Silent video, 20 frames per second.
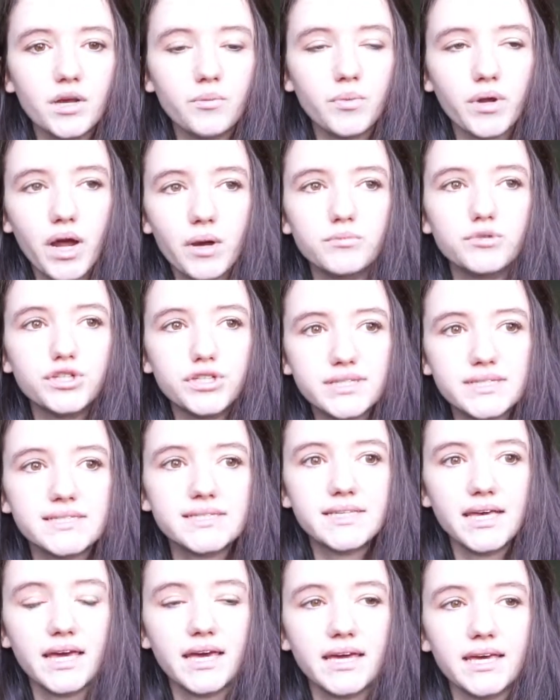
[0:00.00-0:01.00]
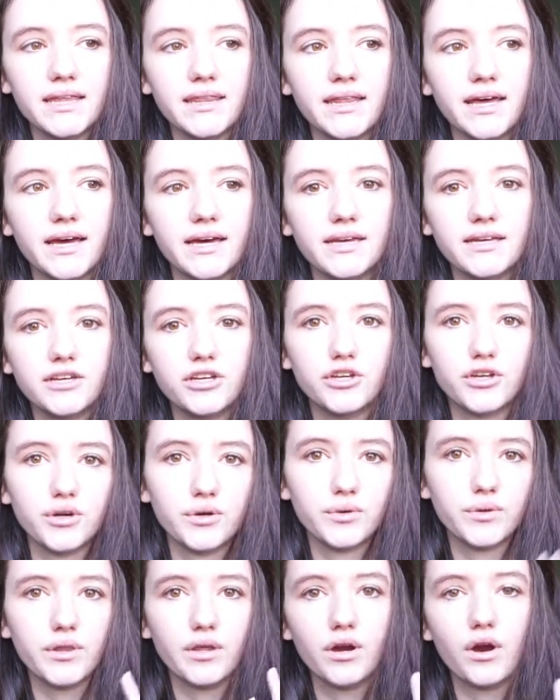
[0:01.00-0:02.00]
But I'm just saying that, you
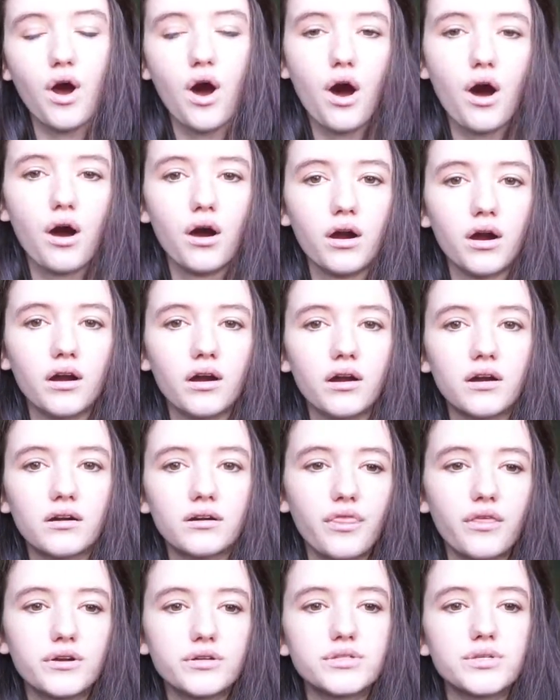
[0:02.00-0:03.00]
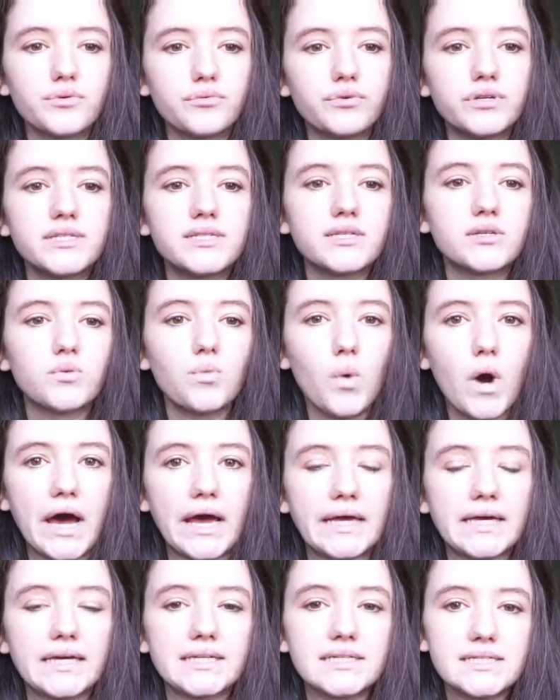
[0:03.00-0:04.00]
know, there's a reason
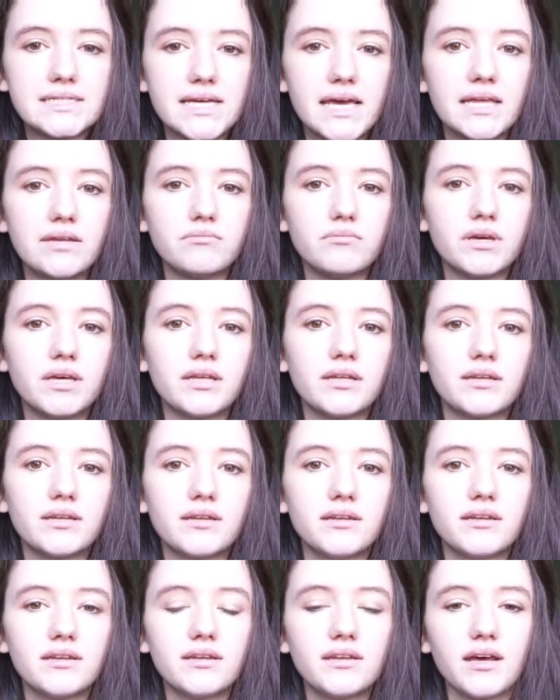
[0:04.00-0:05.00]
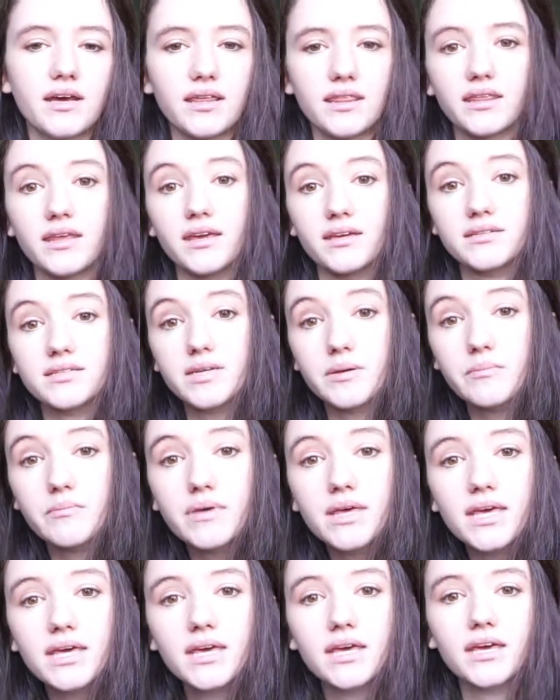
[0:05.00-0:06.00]
why contentment, I think, to
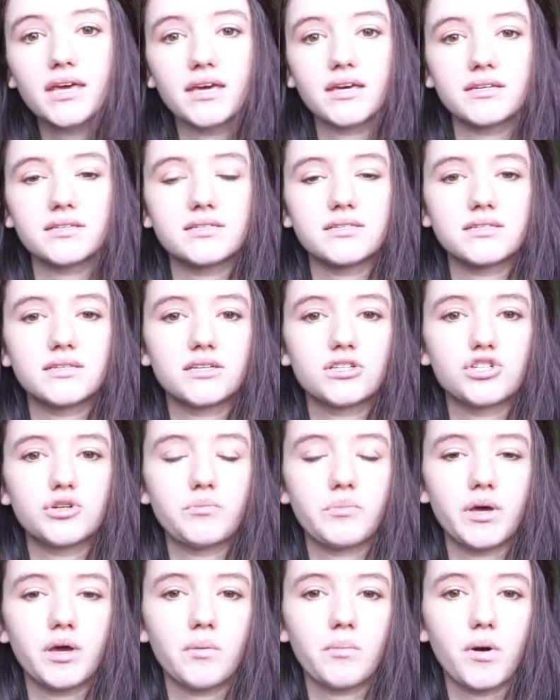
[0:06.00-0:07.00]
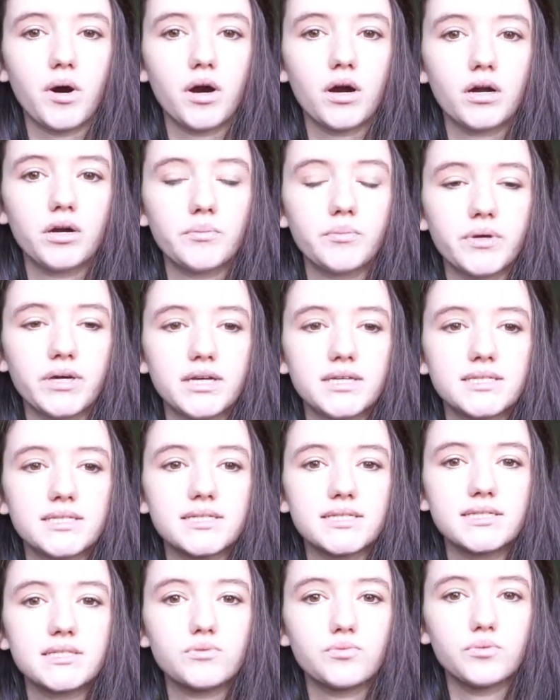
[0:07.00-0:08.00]
me is such a big part, because
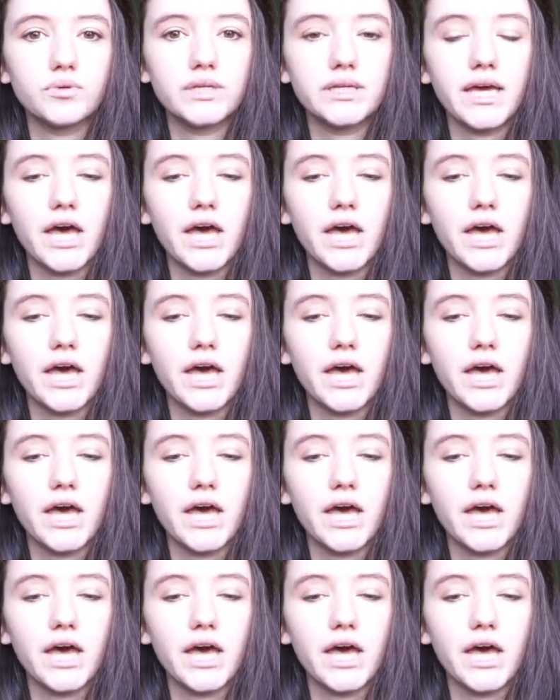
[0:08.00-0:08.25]
it's really